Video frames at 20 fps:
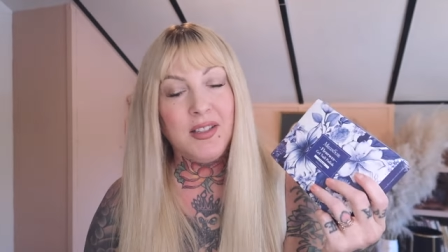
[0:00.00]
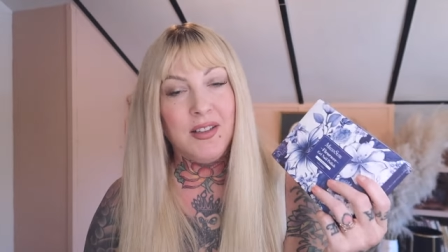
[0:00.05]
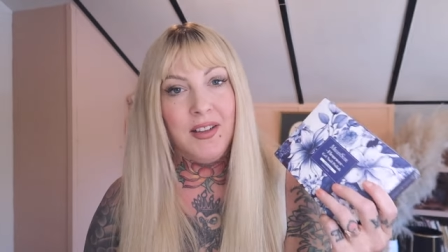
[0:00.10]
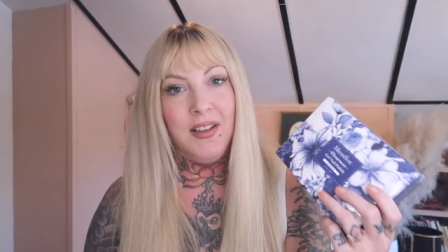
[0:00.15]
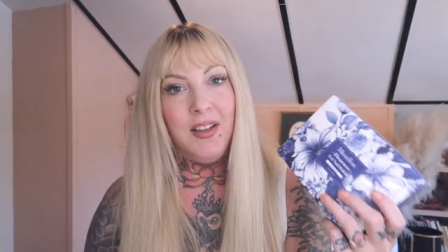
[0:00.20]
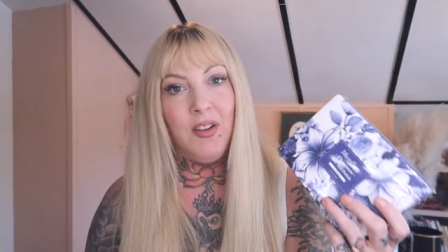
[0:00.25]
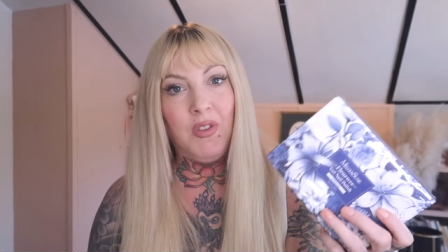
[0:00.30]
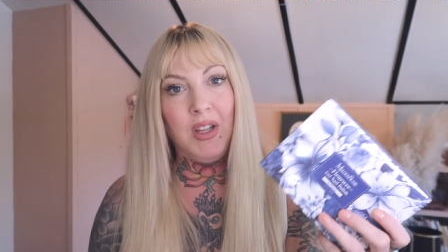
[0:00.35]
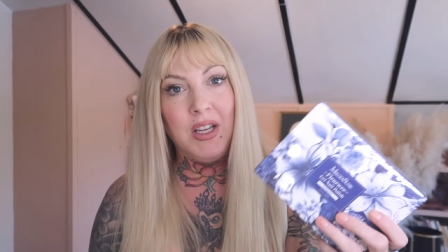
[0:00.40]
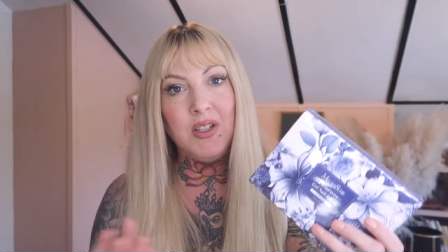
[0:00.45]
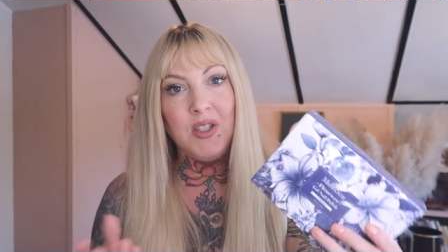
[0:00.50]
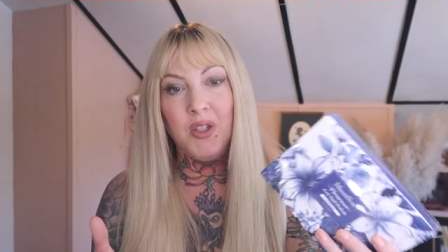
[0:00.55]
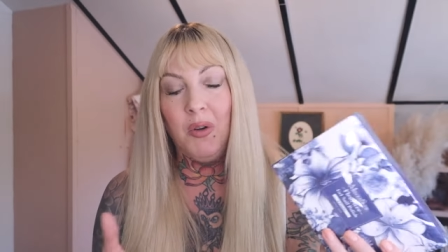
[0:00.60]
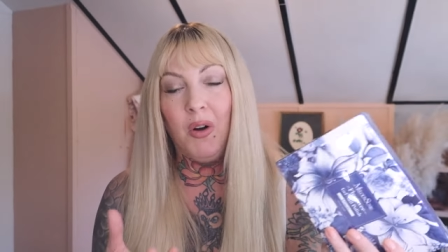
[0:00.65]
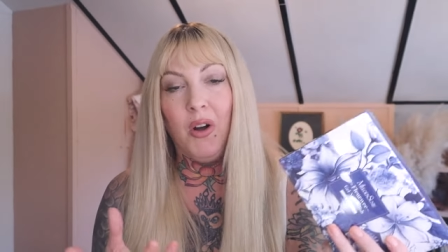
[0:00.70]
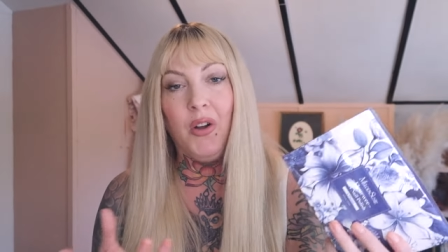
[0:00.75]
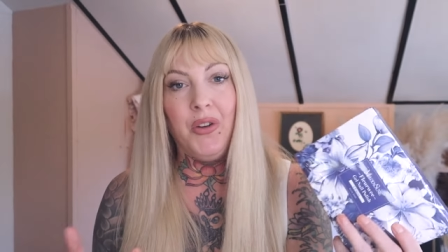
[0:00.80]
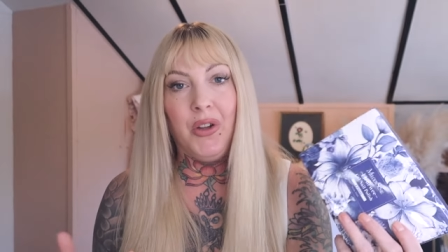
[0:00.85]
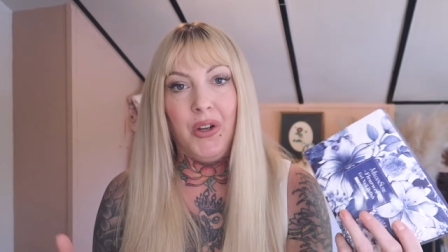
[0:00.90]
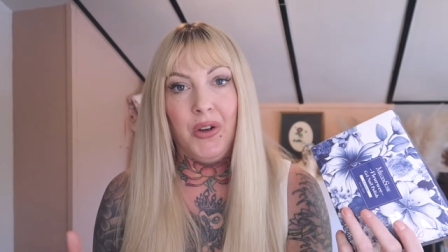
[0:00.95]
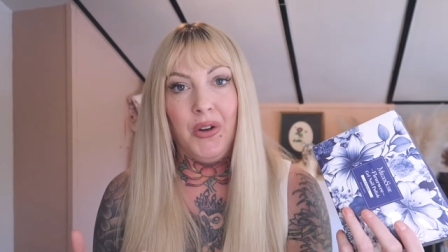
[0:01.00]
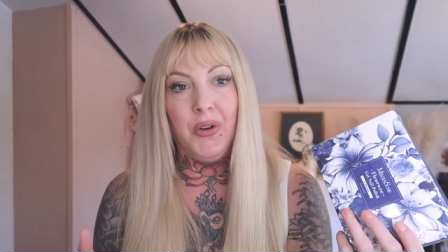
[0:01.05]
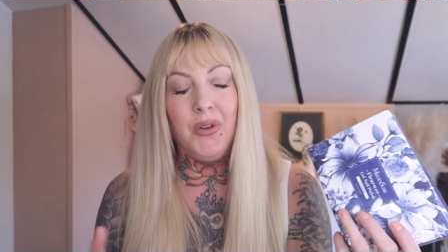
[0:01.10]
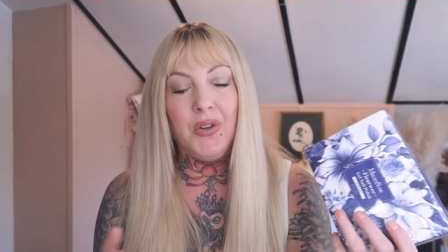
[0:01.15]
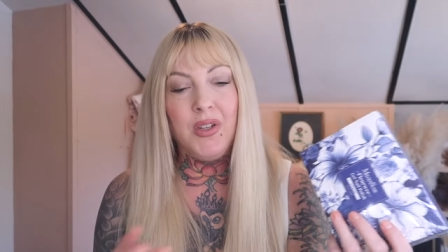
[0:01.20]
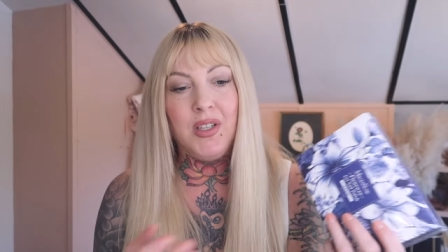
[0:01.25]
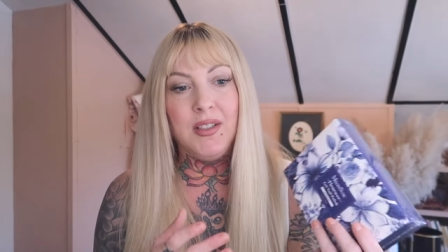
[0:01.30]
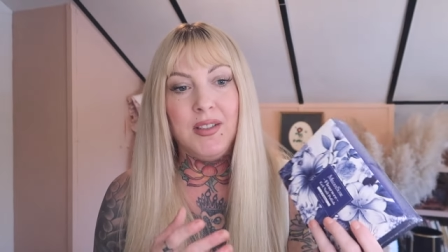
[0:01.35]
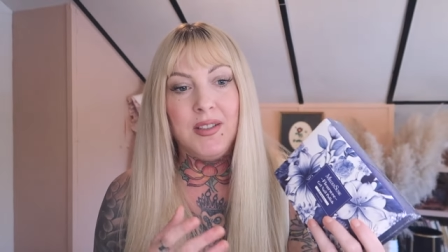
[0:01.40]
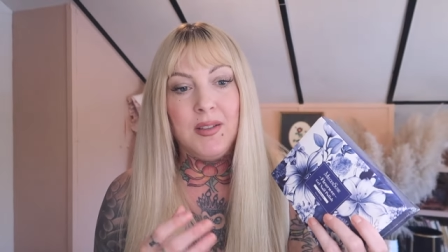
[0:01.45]
And if they do, I'll know
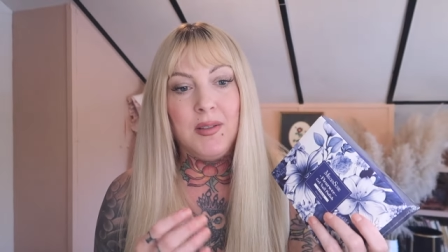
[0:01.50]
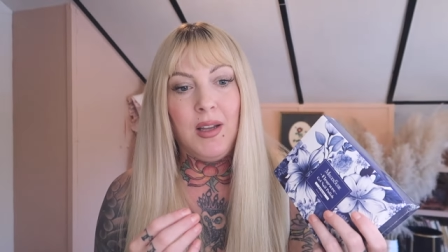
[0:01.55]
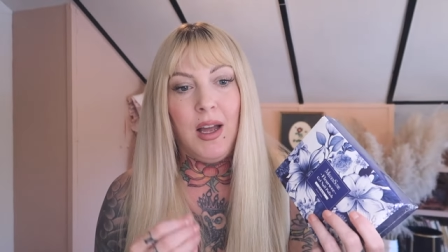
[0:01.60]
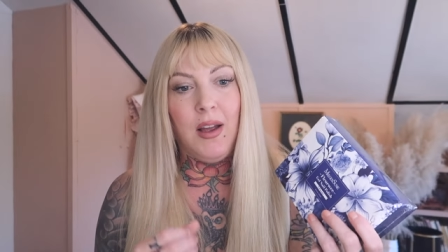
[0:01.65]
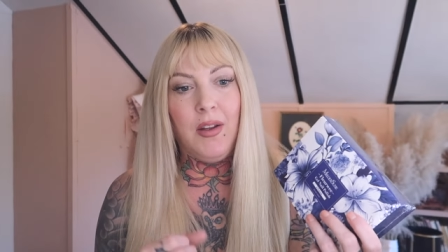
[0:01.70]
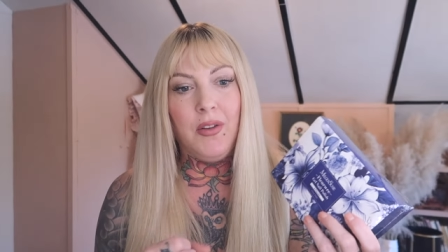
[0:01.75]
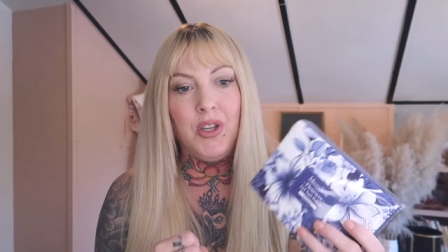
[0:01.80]
because uh,